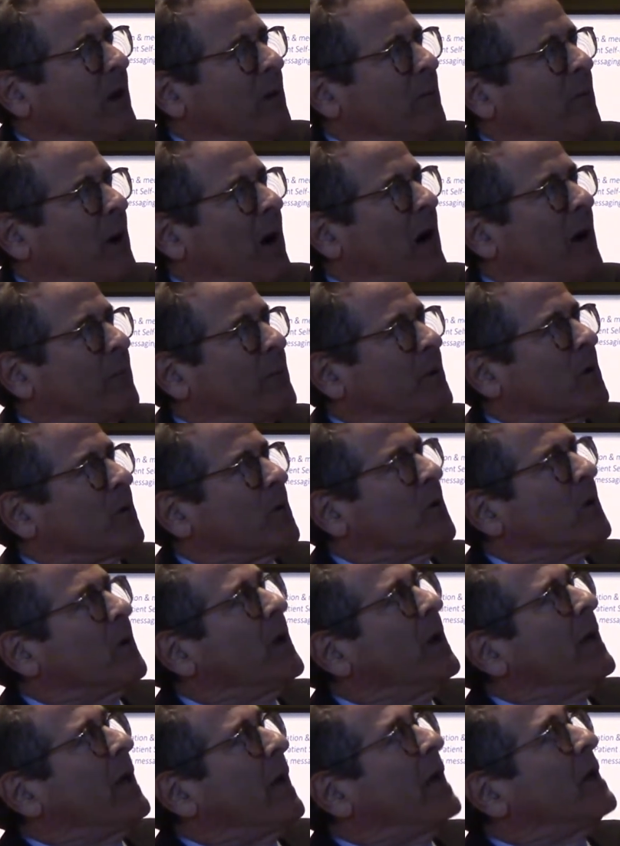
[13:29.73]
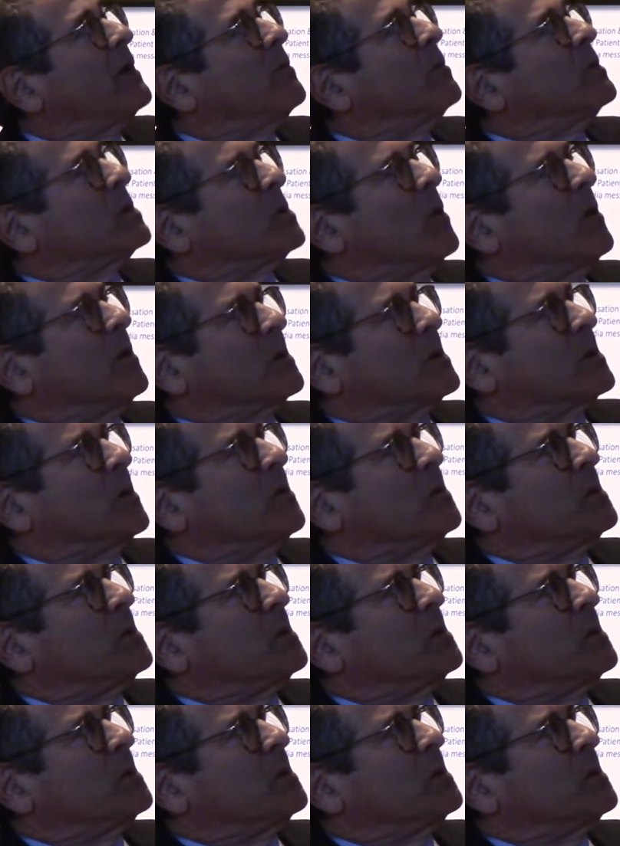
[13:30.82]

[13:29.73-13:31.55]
popular, and it was also